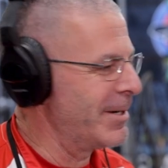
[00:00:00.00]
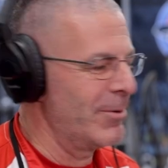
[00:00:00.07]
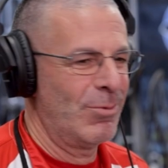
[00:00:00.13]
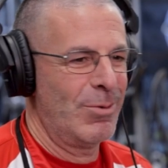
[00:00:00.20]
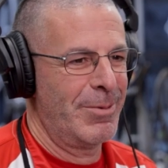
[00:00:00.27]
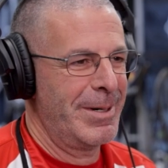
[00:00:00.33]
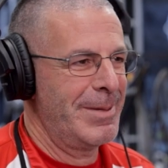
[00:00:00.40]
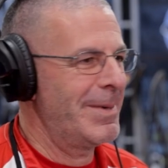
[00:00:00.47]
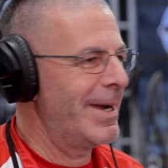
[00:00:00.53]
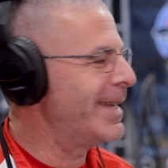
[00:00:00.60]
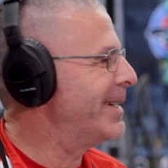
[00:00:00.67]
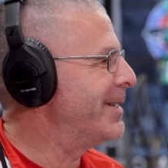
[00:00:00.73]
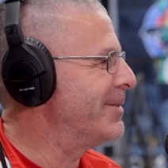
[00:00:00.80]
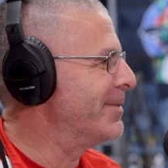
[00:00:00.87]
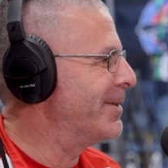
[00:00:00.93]
Rob. What, what am I
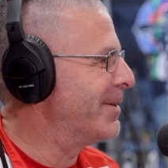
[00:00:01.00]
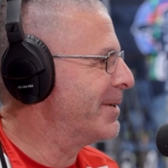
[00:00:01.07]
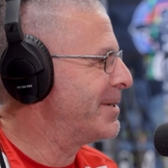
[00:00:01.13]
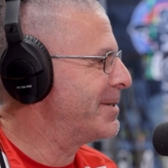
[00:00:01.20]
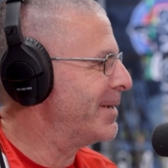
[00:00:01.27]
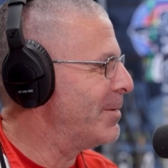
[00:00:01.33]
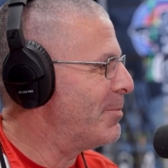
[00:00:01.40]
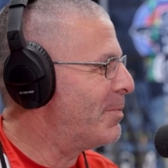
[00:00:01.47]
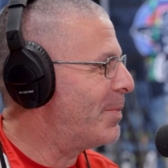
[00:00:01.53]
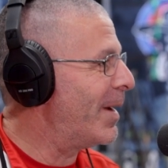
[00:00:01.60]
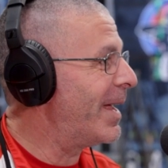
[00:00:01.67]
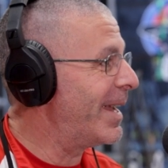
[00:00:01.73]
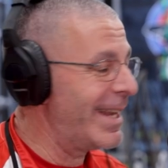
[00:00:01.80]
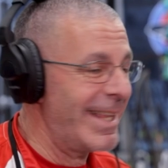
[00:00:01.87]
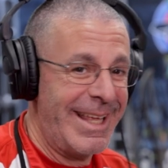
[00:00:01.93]
going to do in archery?
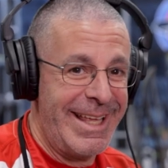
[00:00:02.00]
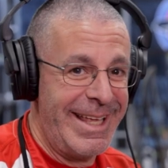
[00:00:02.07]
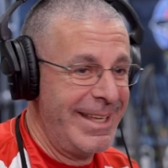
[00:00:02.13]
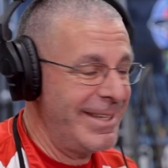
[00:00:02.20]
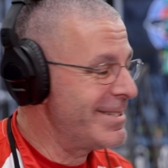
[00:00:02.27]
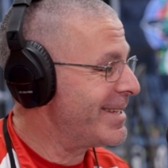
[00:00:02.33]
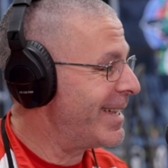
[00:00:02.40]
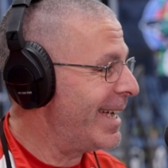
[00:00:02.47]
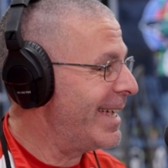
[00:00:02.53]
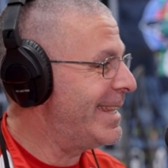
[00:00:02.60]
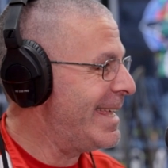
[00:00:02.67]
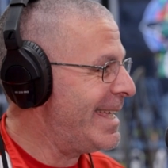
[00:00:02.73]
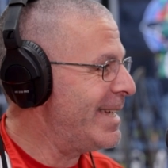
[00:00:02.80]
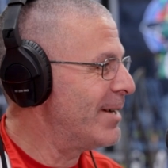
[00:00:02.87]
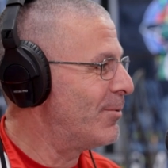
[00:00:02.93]
But his
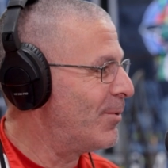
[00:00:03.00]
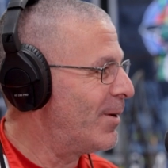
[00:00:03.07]
idea